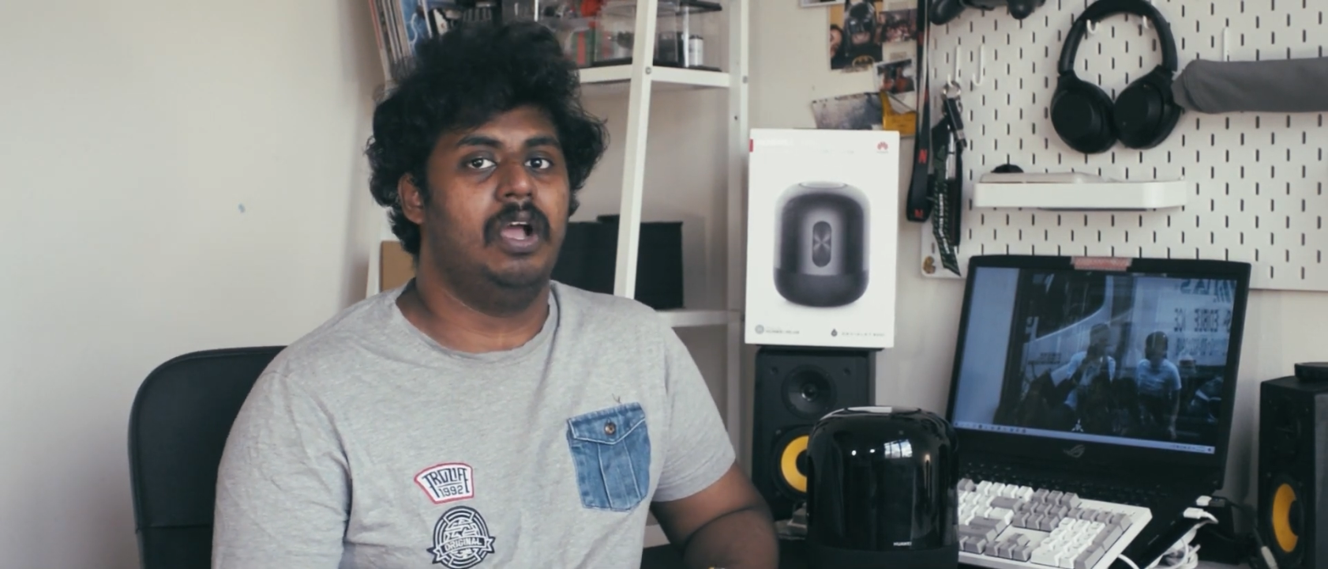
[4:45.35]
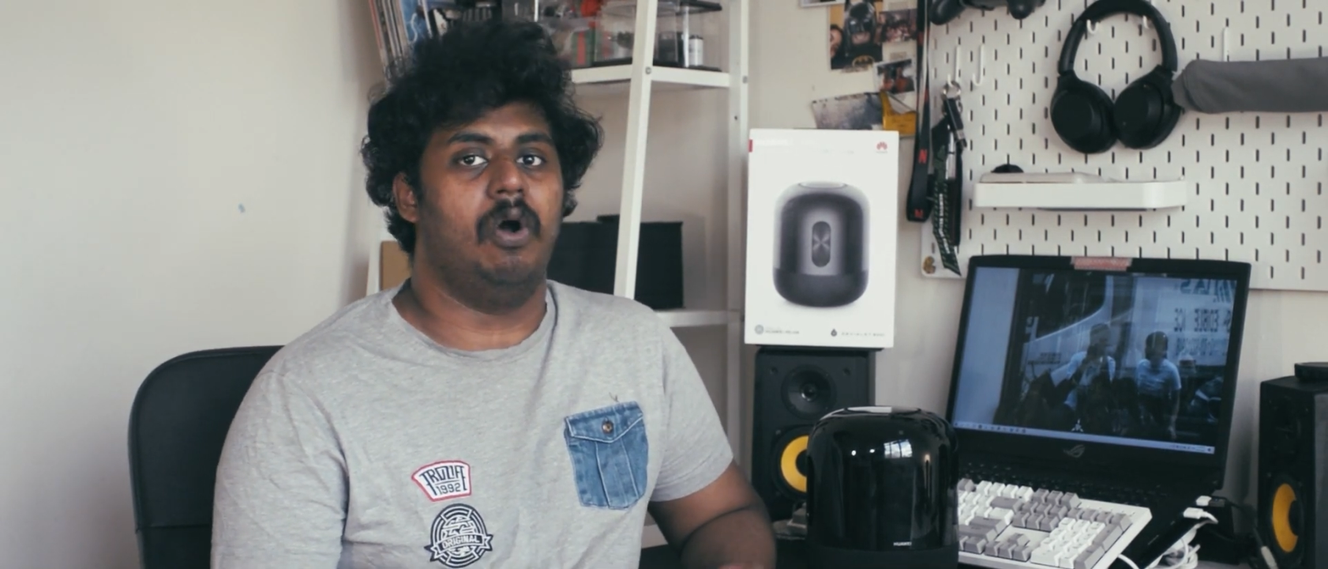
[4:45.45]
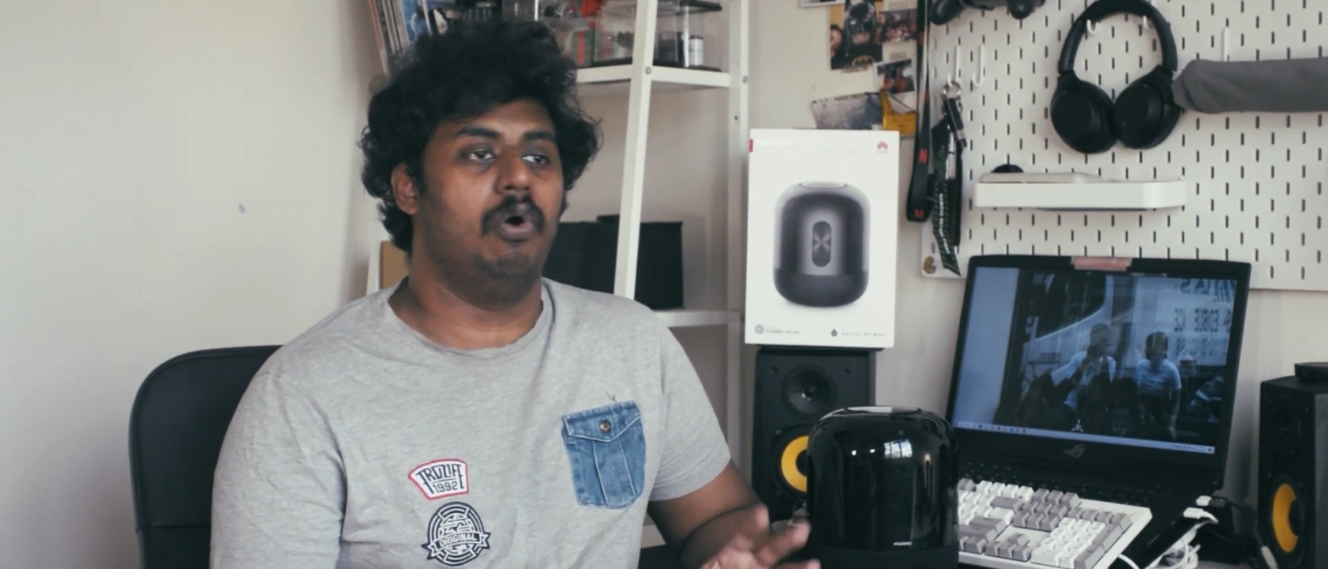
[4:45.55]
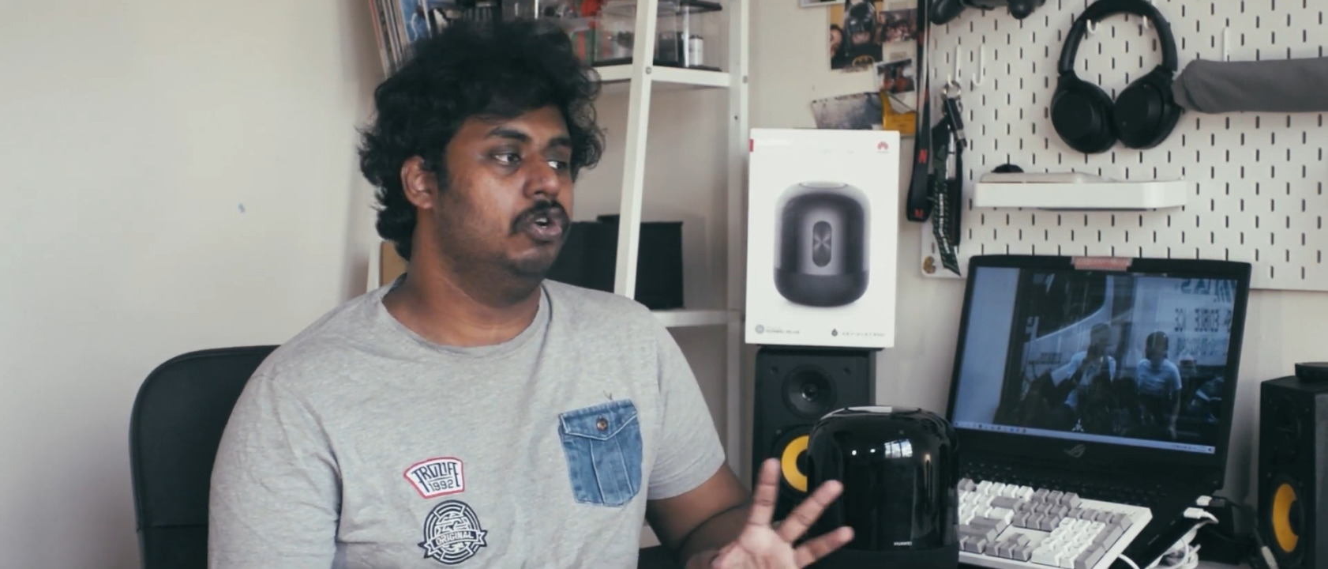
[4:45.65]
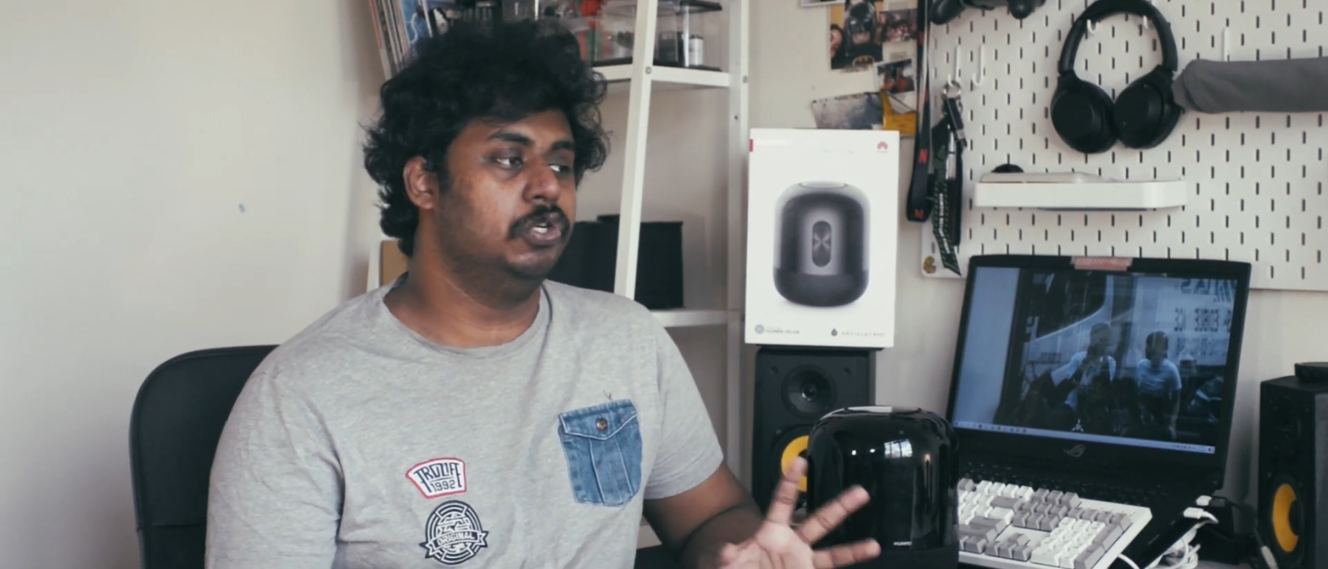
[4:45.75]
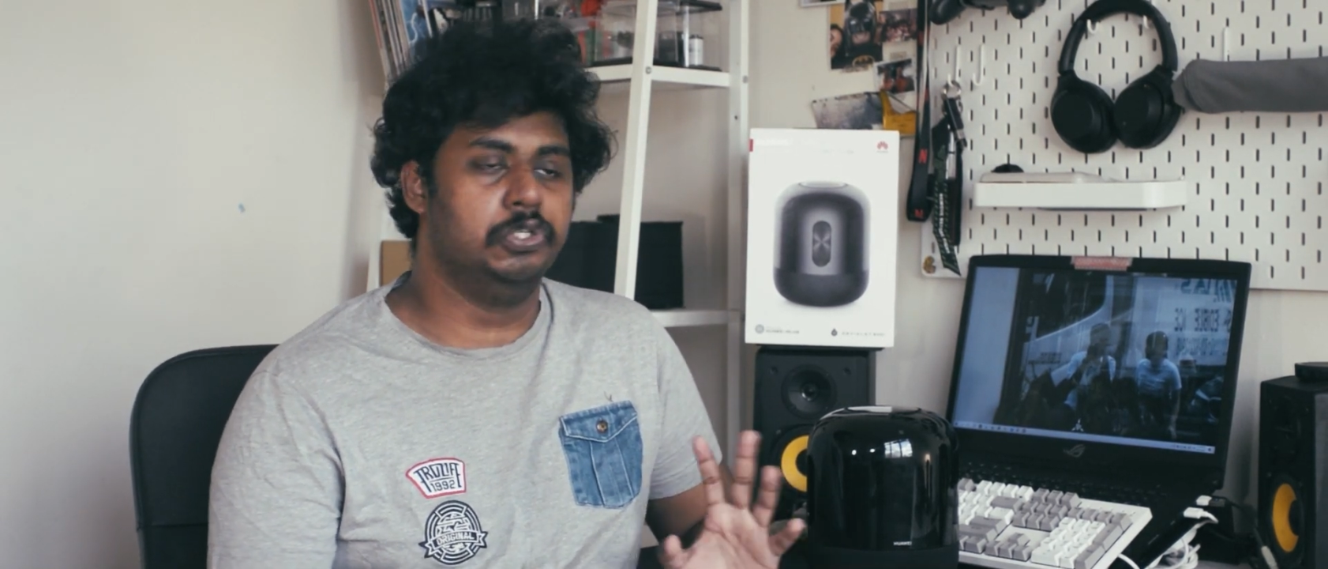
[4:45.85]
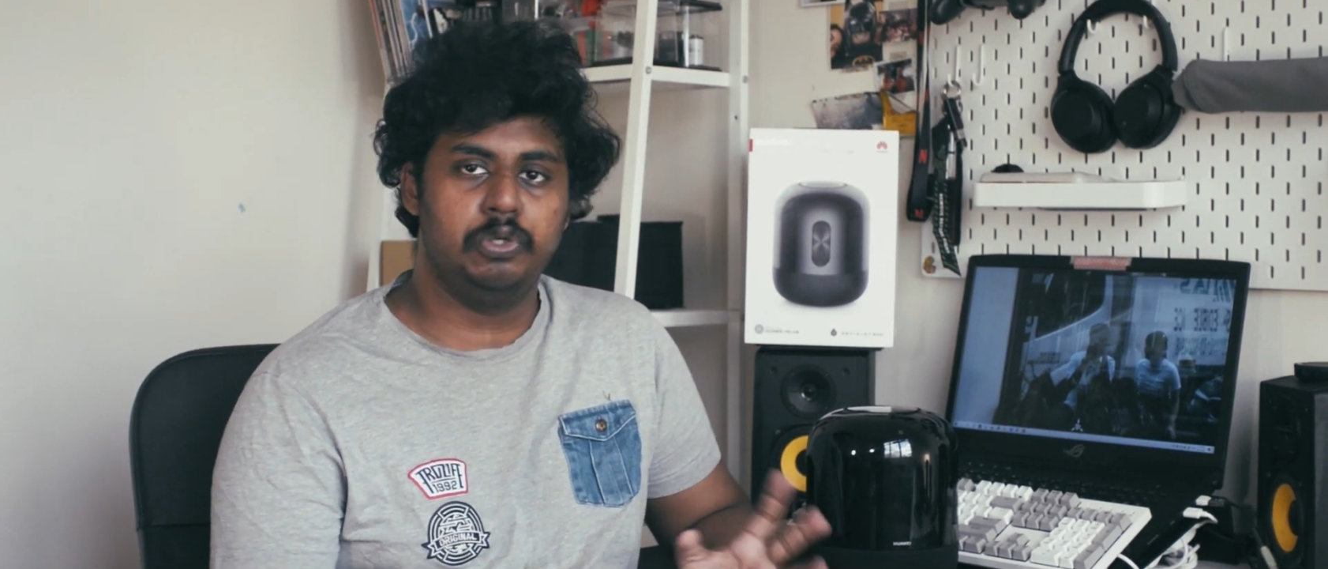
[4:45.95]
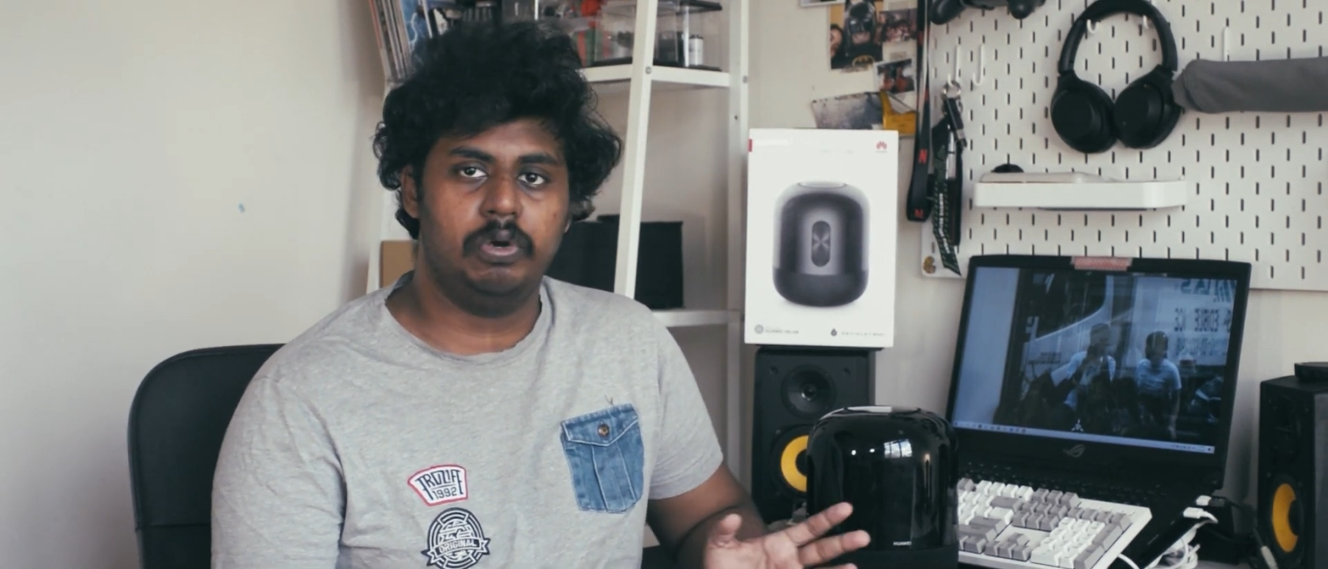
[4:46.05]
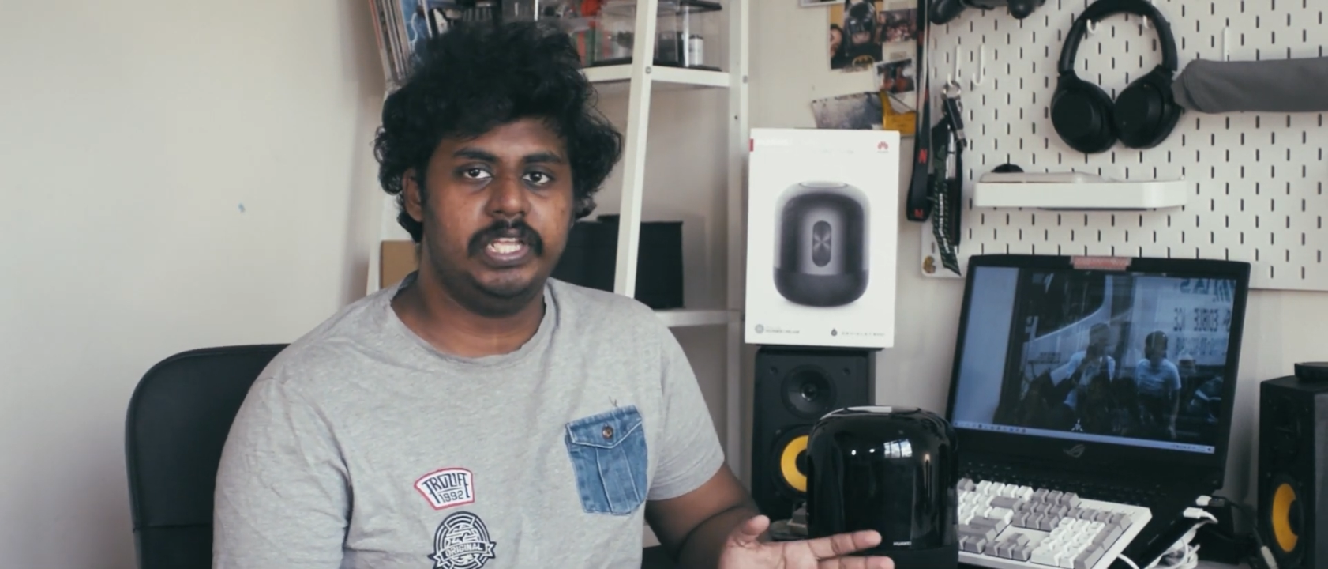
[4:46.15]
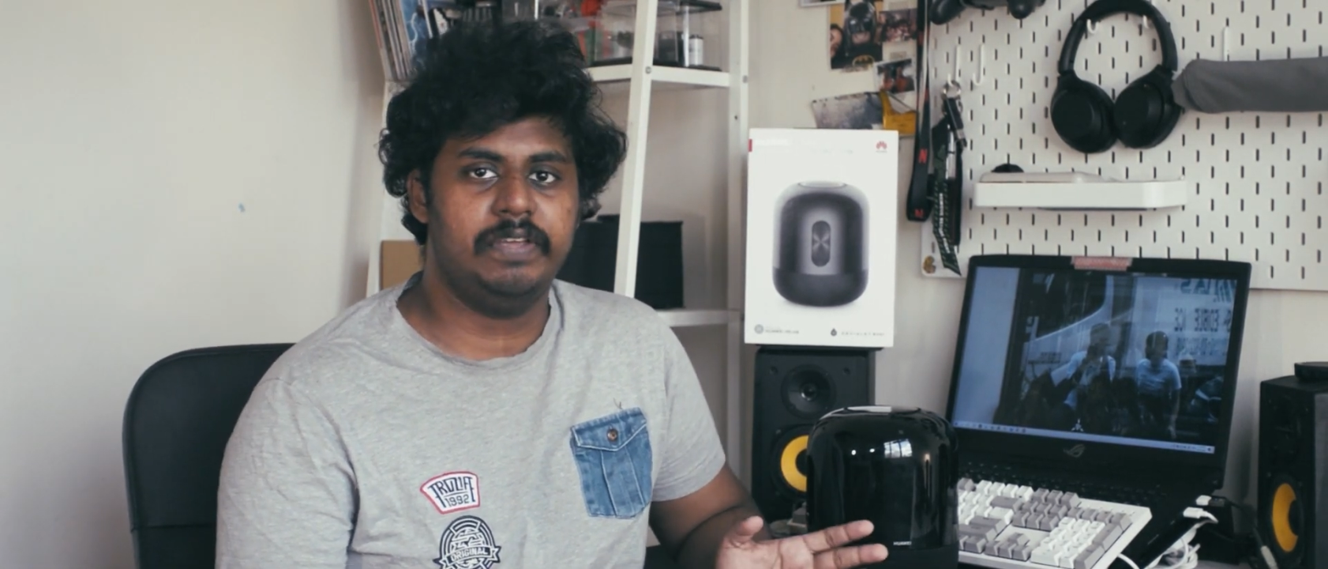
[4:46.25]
Or you don't